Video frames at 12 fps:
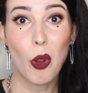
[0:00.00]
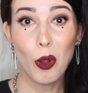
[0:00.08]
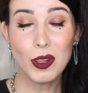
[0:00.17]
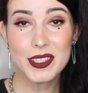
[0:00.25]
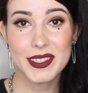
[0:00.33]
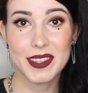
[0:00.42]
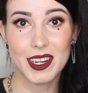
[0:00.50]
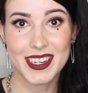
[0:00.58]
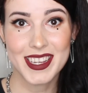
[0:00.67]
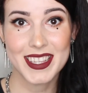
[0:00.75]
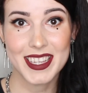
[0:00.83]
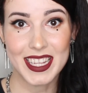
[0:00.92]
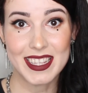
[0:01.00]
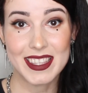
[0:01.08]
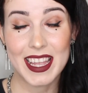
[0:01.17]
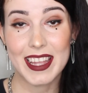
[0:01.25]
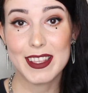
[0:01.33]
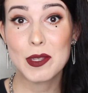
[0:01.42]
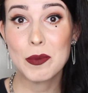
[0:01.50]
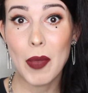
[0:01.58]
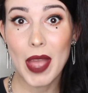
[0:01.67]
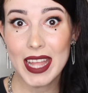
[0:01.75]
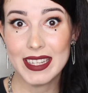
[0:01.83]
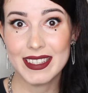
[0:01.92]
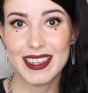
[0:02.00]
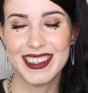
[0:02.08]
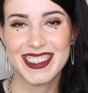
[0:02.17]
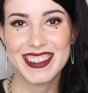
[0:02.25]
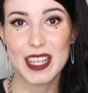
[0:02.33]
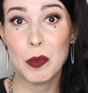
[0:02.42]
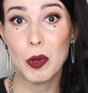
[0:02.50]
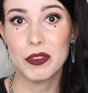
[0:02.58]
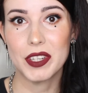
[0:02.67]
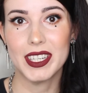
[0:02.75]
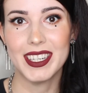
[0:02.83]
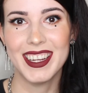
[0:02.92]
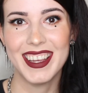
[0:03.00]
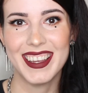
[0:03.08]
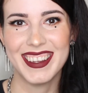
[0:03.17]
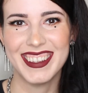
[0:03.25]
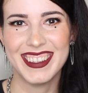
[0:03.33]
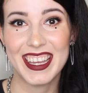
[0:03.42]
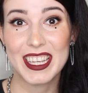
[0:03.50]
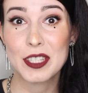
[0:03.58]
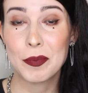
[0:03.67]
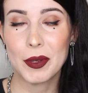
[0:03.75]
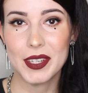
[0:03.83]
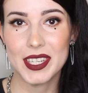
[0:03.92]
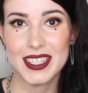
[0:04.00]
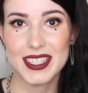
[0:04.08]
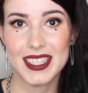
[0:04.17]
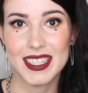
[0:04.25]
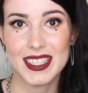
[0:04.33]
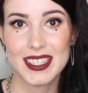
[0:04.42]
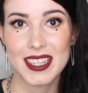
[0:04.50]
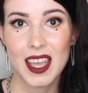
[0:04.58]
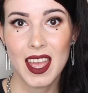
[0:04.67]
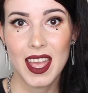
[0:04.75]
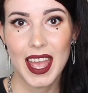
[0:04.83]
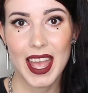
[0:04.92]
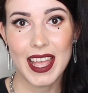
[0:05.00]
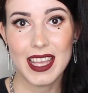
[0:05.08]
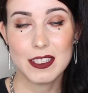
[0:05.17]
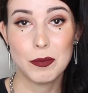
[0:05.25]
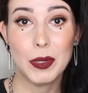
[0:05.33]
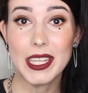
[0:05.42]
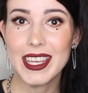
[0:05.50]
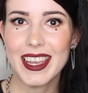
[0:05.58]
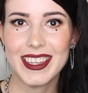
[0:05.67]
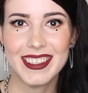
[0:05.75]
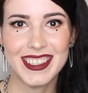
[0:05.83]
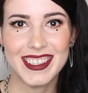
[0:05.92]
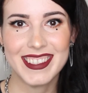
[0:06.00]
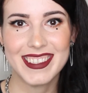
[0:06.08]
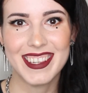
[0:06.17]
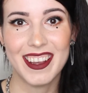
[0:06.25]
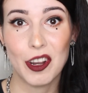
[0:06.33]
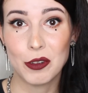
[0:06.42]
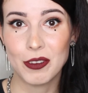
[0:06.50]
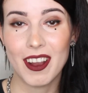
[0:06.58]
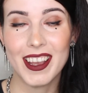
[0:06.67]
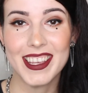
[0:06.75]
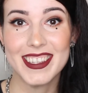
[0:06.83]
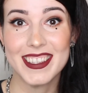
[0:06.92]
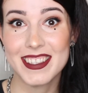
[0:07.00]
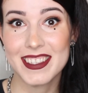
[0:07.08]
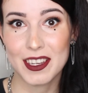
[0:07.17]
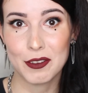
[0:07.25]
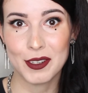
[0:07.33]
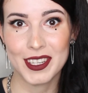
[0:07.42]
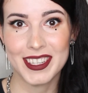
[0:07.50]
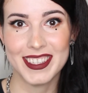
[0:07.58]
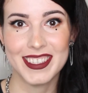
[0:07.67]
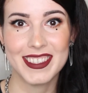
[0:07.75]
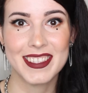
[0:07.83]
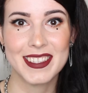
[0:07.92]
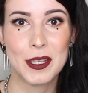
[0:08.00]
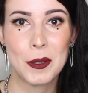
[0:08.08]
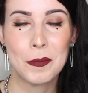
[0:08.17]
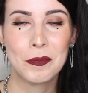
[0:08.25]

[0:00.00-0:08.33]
All starseeds that spend some of their uh, experiences at Pleiades, Orion, Sirius,